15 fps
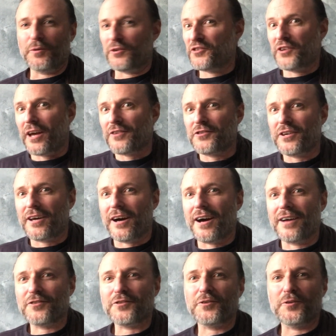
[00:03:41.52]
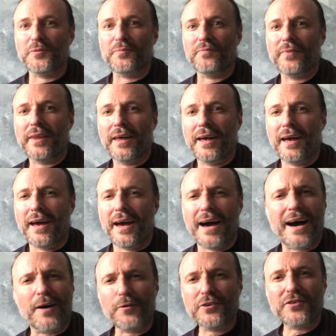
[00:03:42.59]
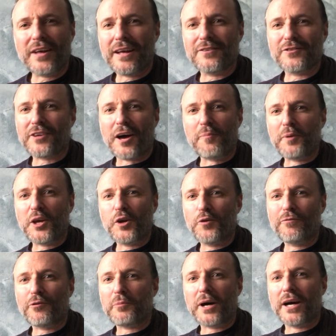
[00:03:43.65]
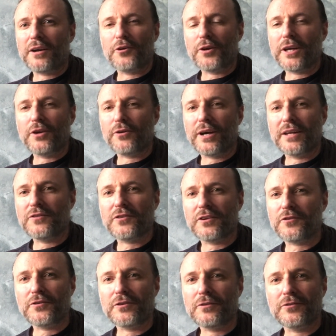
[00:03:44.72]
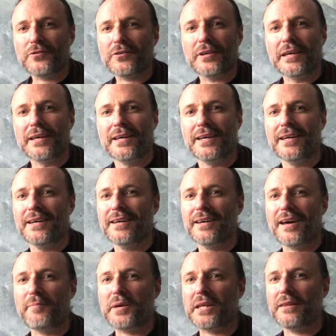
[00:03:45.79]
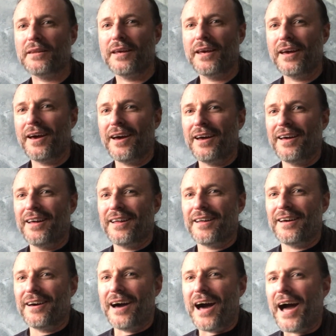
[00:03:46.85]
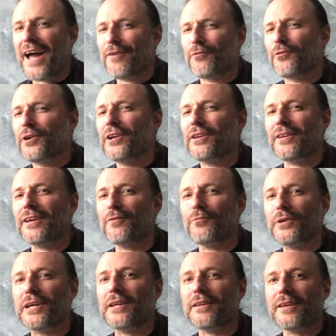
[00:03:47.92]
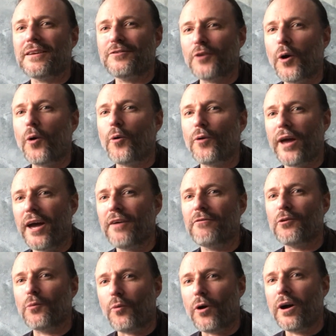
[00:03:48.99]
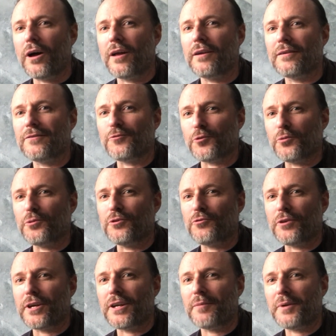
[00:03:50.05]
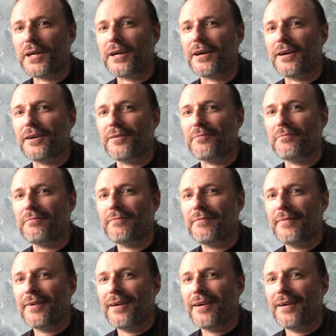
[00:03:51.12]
sexy costume, how is that stopping you from honoring your ancestors? I mean, I really, really don't ever want Druidry to become,